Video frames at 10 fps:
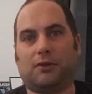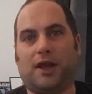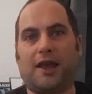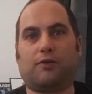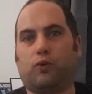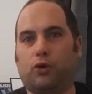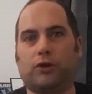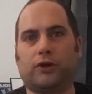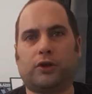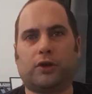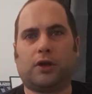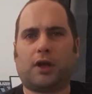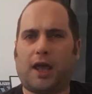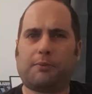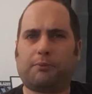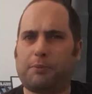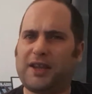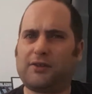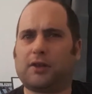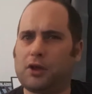Ed Wood and
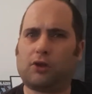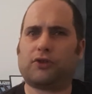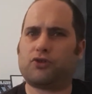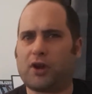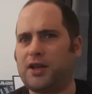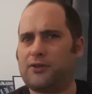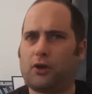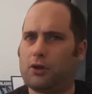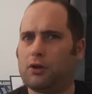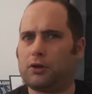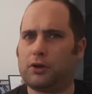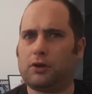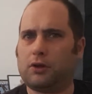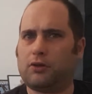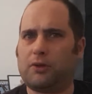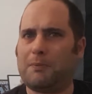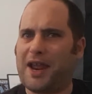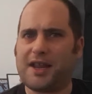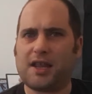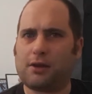basically concentrates on the
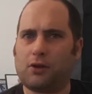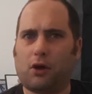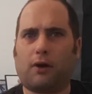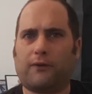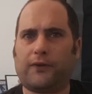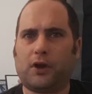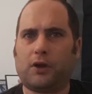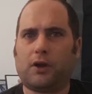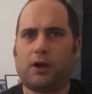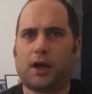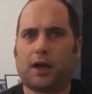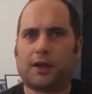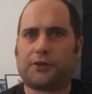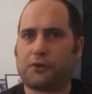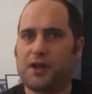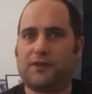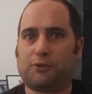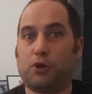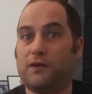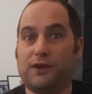making of three of his
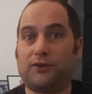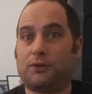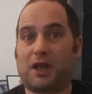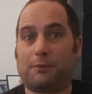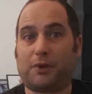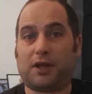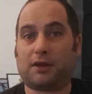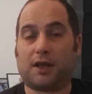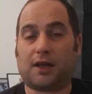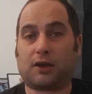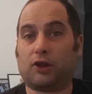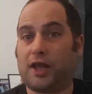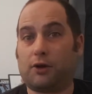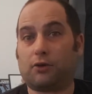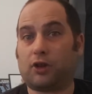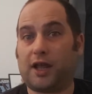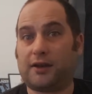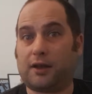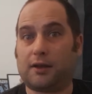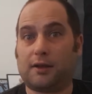movies, that being Glenn or
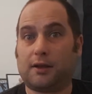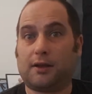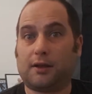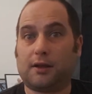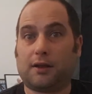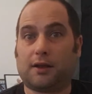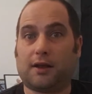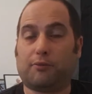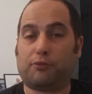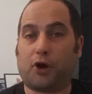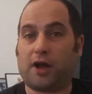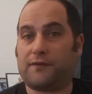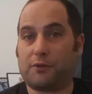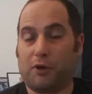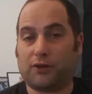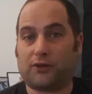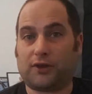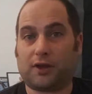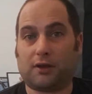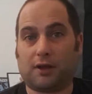Glenda, Bride of the
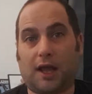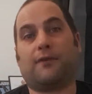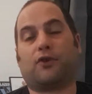Monster, and of